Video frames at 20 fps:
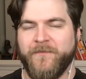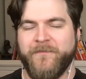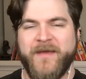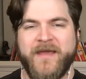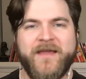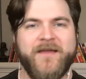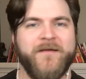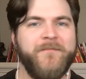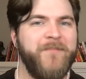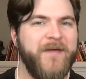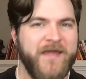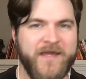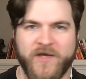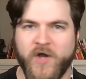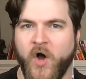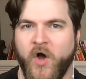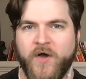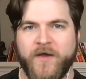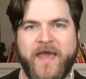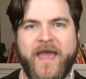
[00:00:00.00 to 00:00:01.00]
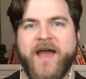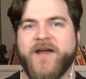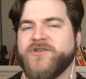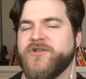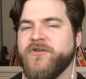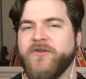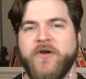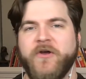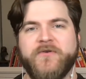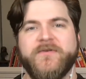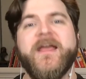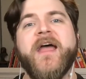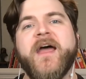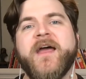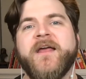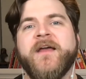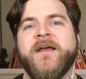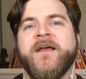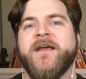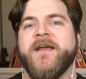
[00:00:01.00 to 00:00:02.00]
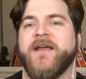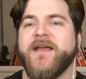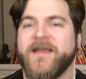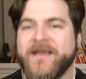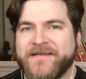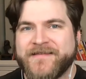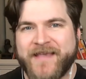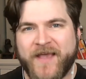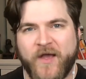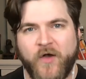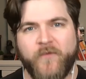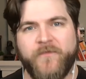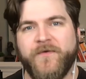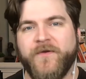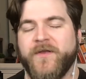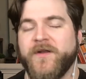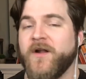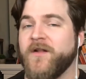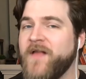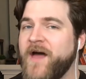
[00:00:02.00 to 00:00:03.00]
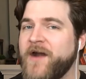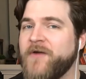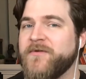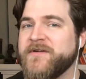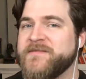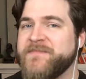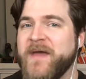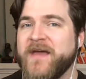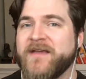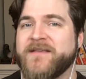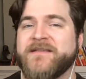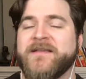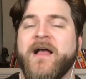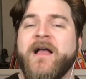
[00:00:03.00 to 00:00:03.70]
Being being all cash and low debt is helpful in a lot of respects.